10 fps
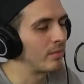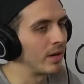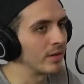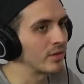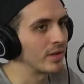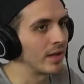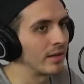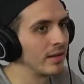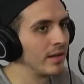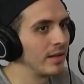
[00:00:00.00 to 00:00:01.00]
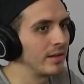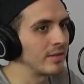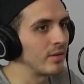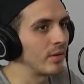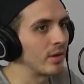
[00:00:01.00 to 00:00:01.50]
much that
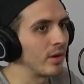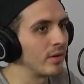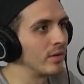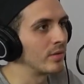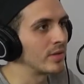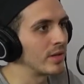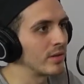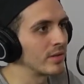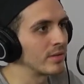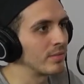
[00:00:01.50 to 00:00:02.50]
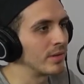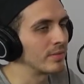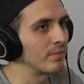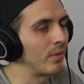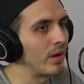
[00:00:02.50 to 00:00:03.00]
is going on in those years. It's
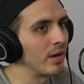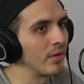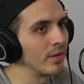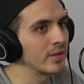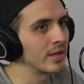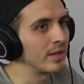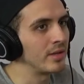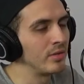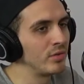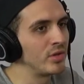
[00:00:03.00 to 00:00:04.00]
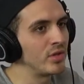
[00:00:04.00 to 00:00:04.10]
wild. It's like a huge